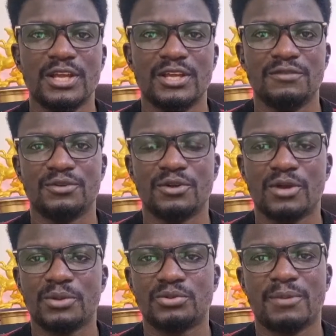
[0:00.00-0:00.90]
If you don't know
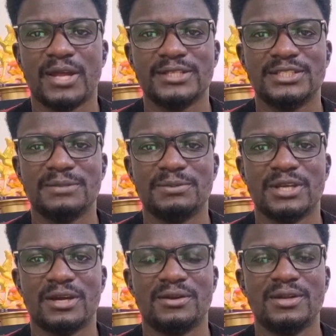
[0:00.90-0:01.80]
how to apply
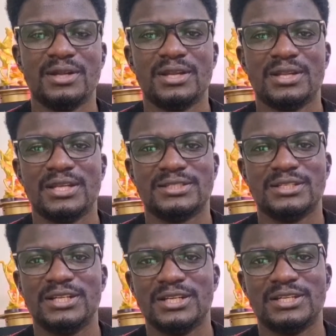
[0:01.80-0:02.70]
CPR, there's a
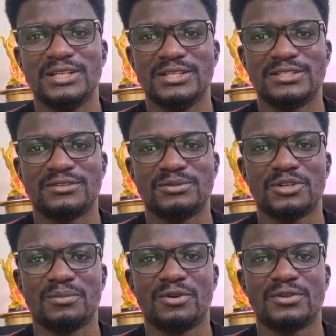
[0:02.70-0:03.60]
link in the
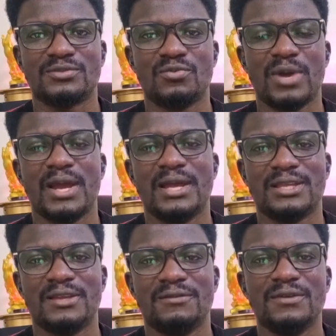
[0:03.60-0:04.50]
description box where I
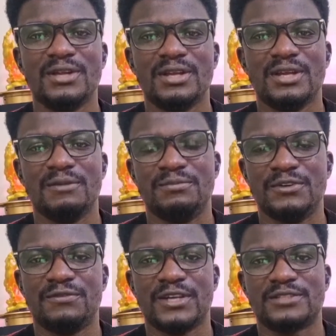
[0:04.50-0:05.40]
give a
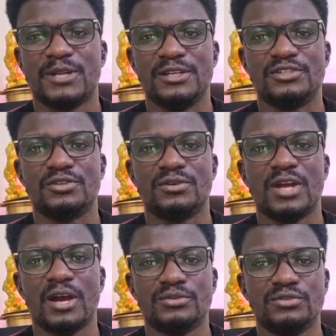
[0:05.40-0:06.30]
brief explanation on
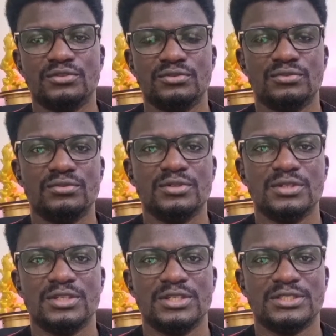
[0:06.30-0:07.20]
how to do
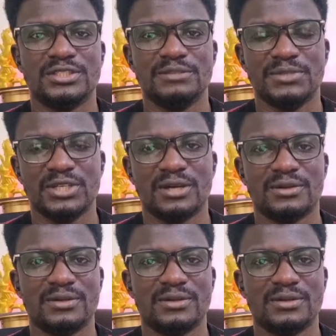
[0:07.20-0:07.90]
the CPR.